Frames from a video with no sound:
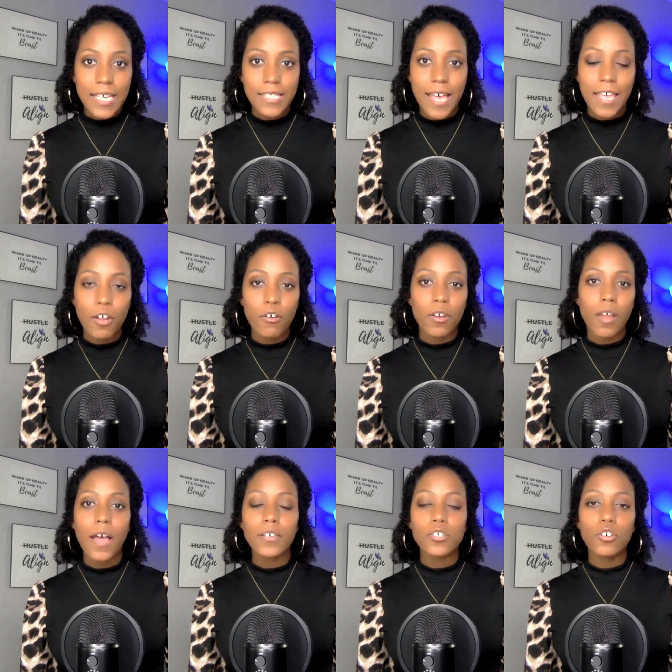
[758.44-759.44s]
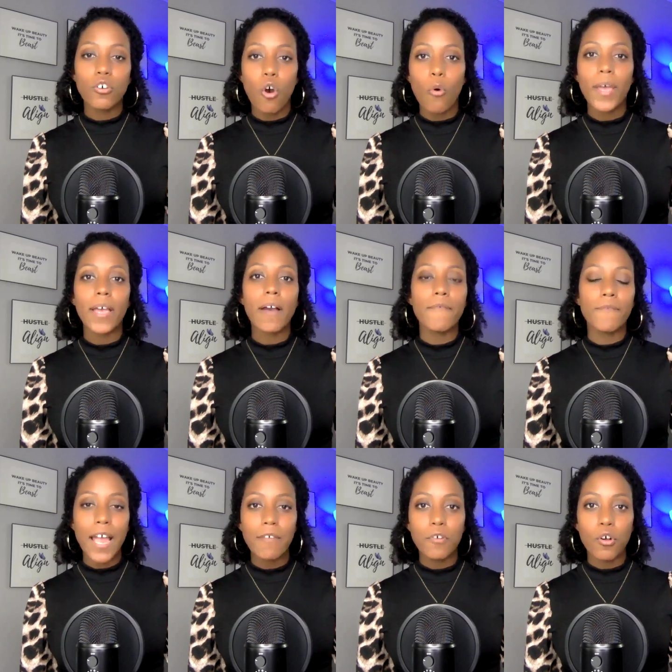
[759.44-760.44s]
is that you're not going
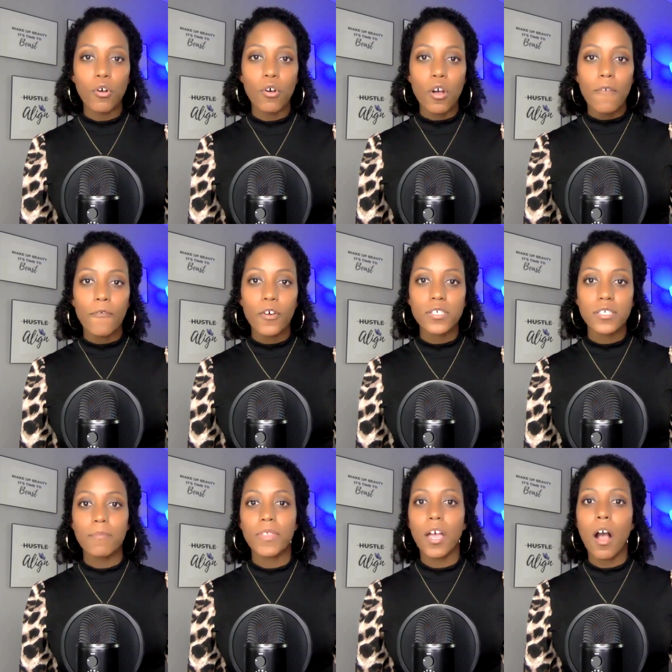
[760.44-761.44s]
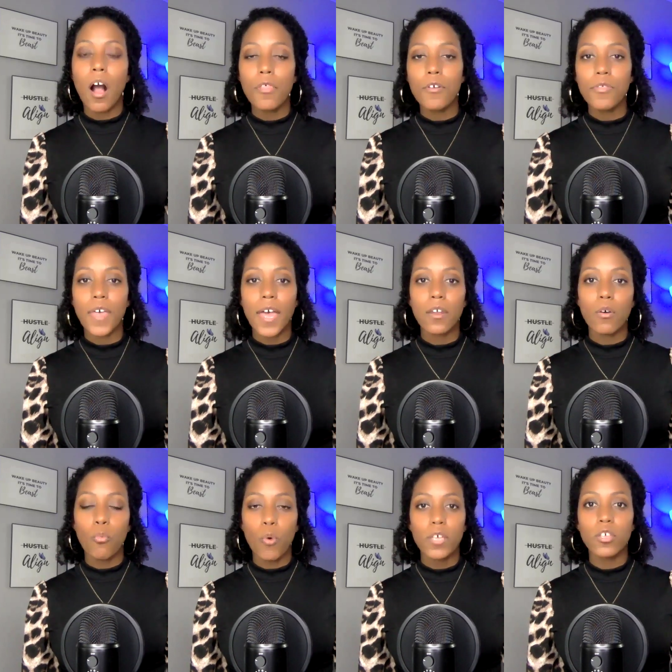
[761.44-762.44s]
viral for something other than
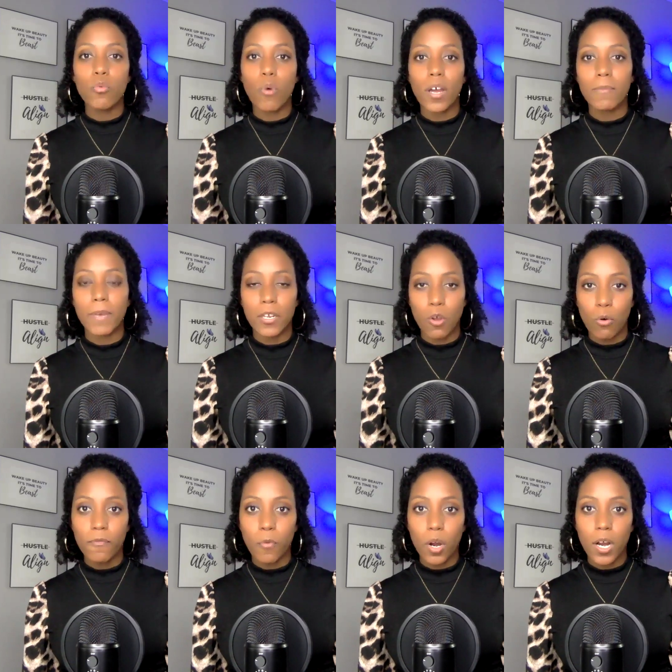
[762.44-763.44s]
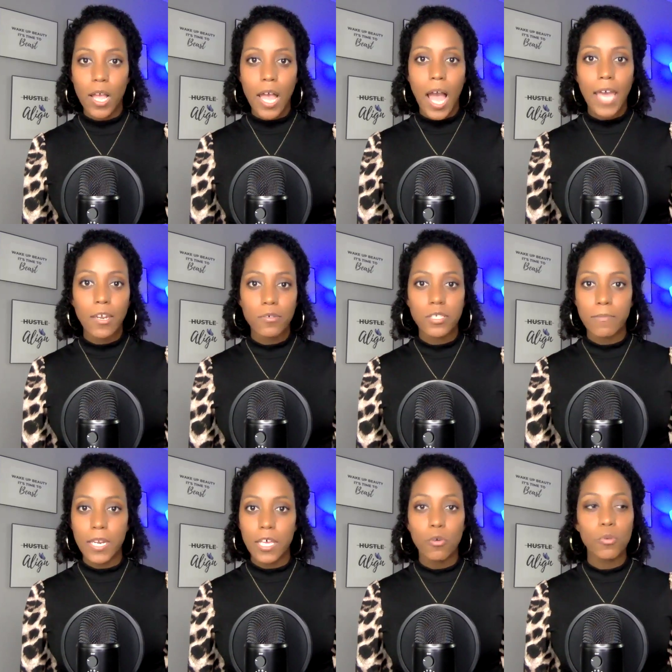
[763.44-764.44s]
what you want to be known for. I know
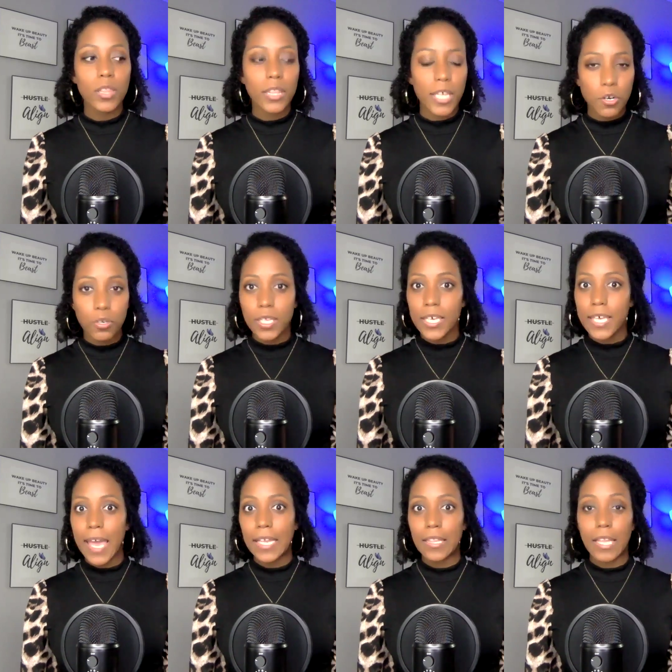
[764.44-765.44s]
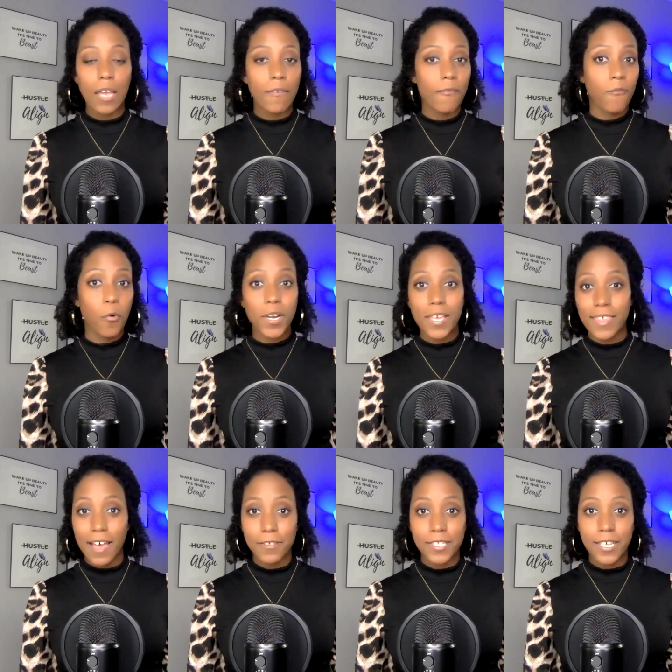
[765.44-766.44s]
somebody who literally gained like
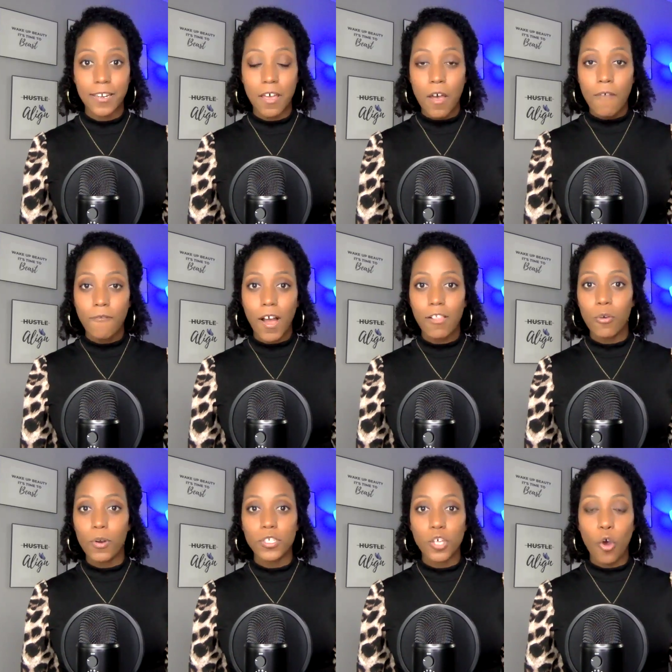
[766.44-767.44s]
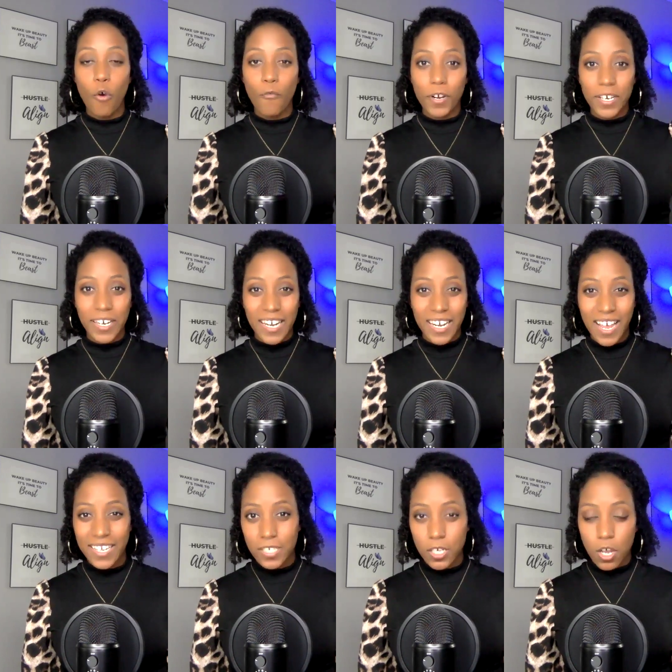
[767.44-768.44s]
40,000 followers
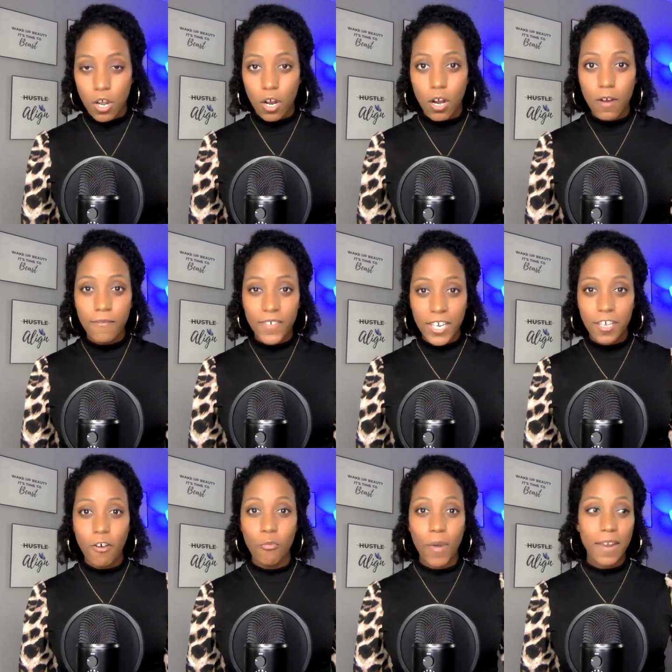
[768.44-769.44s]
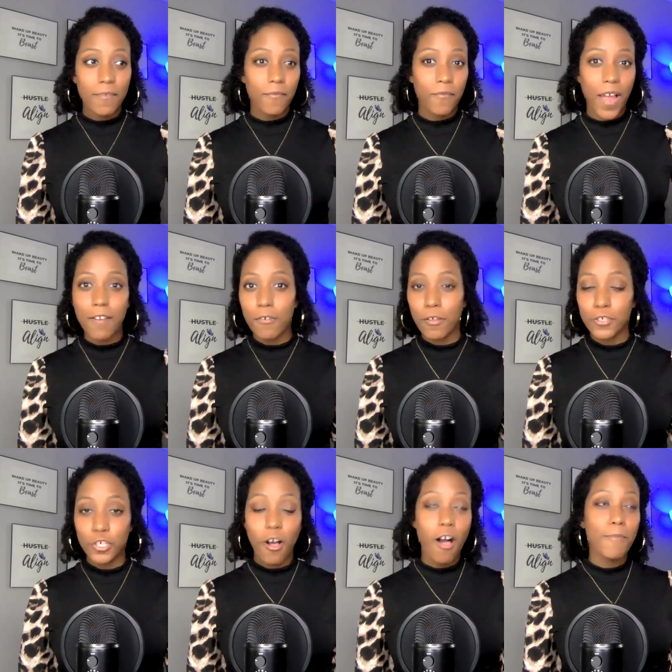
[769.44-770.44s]
overnight. Her video went viral and
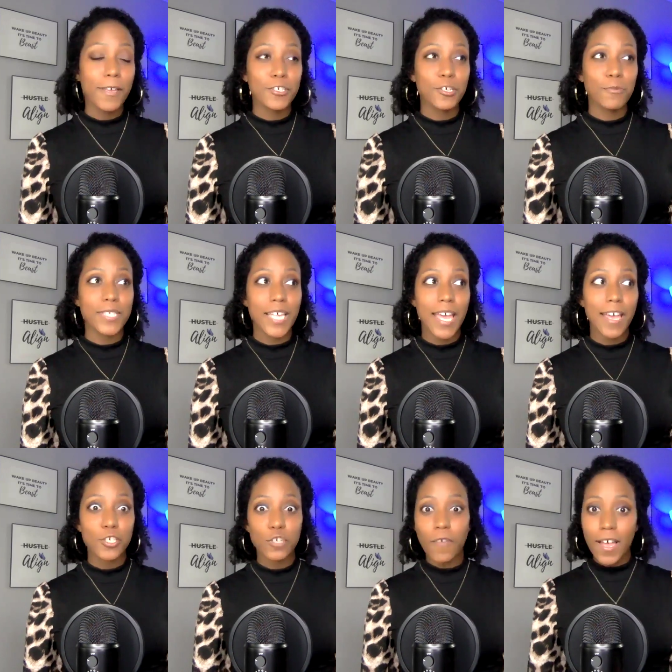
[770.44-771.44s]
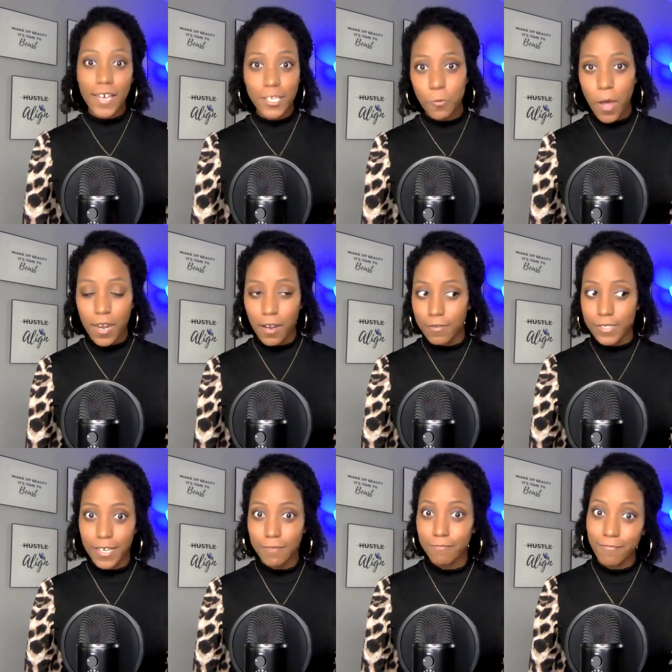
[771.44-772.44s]
she called me and she was like, Siobhan, guess what? And I was
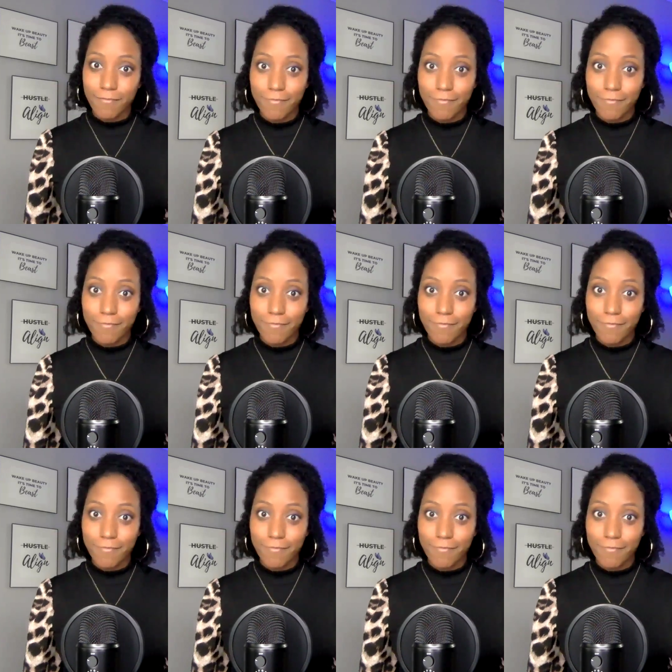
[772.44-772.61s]
like,